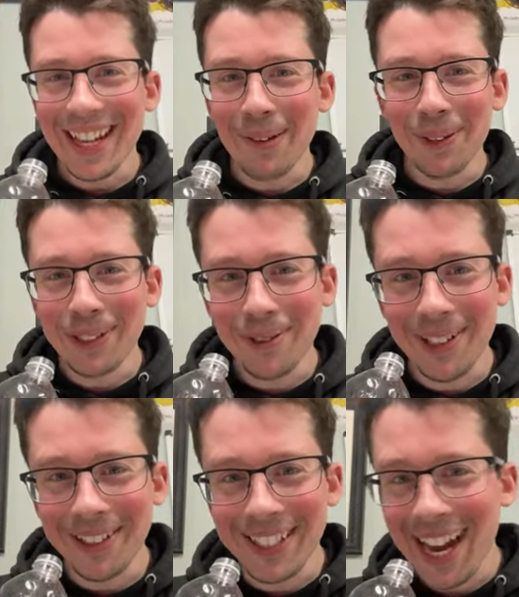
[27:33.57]
Danbury's a
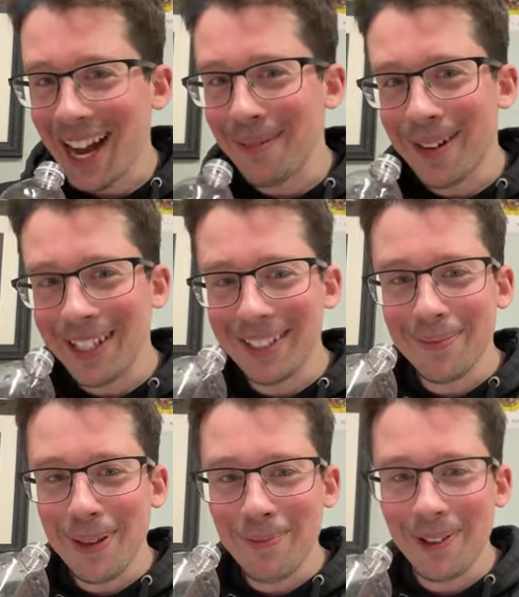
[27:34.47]
weird town, man. So
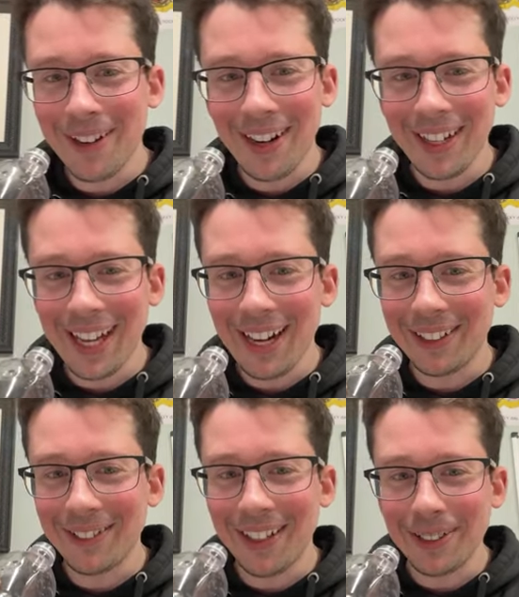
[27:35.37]
people are got a
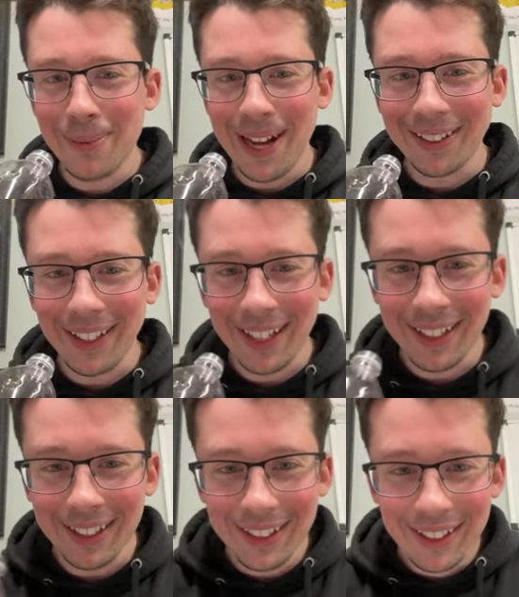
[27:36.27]
grudge about that.